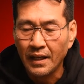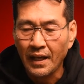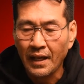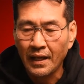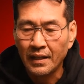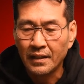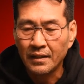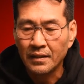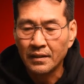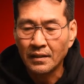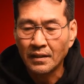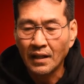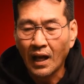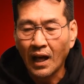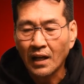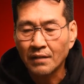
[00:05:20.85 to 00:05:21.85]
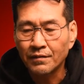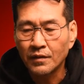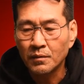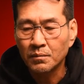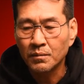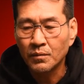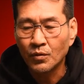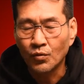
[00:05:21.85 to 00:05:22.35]
And a lot of
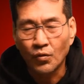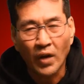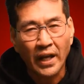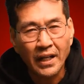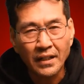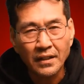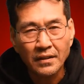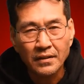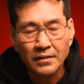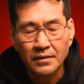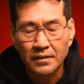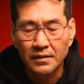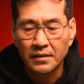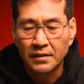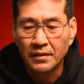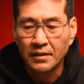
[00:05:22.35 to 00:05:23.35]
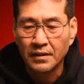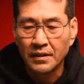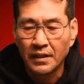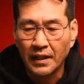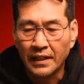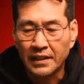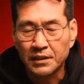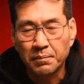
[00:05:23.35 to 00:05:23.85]
them read it,
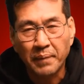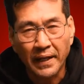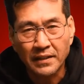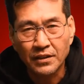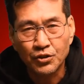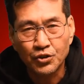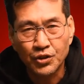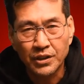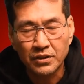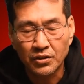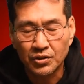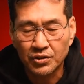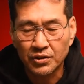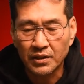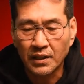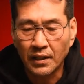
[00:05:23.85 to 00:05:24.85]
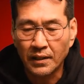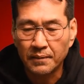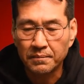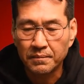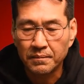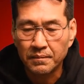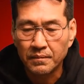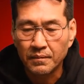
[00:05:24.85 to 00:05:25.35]
expected Jesus to
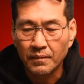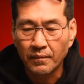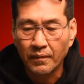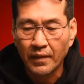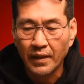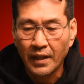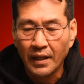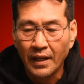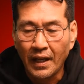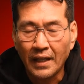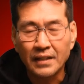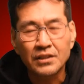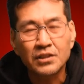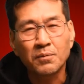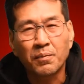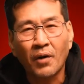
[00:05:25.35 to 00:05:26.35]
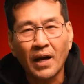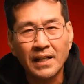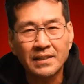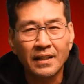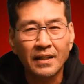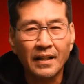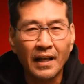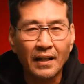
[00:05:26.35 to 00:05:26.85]
come. And it's
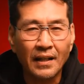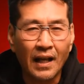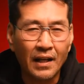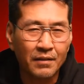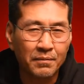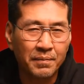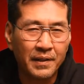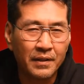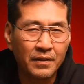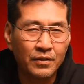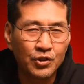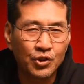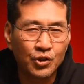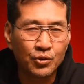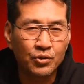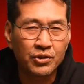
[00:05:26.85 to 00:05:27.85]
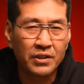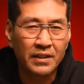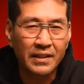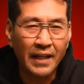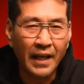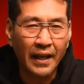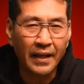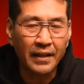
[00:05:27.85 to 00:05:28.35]
surprising that a lot of Jews
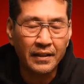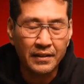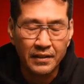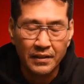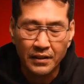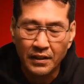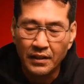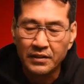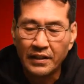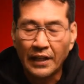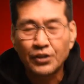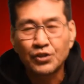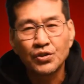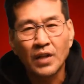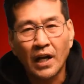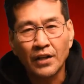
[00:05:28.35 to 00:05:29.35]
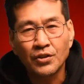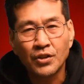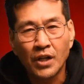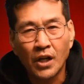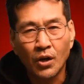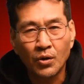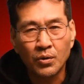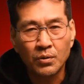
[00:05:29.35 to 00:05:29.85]
today, they do not
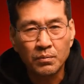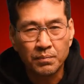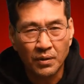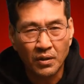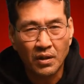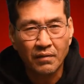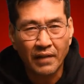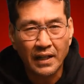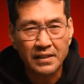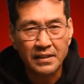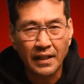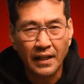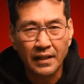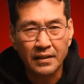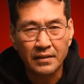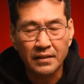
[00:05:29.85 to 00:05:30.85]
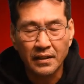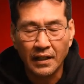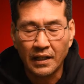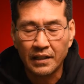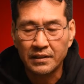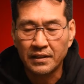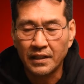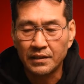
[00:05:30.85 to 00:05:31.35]
know book of Isaiah
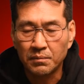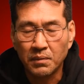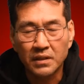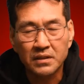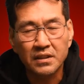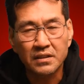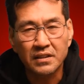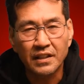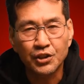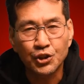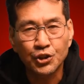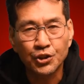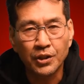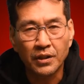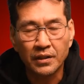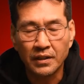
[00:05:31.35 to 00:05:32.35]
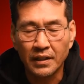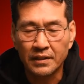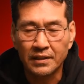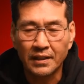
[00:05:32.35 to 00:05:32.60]
as, as much as they should.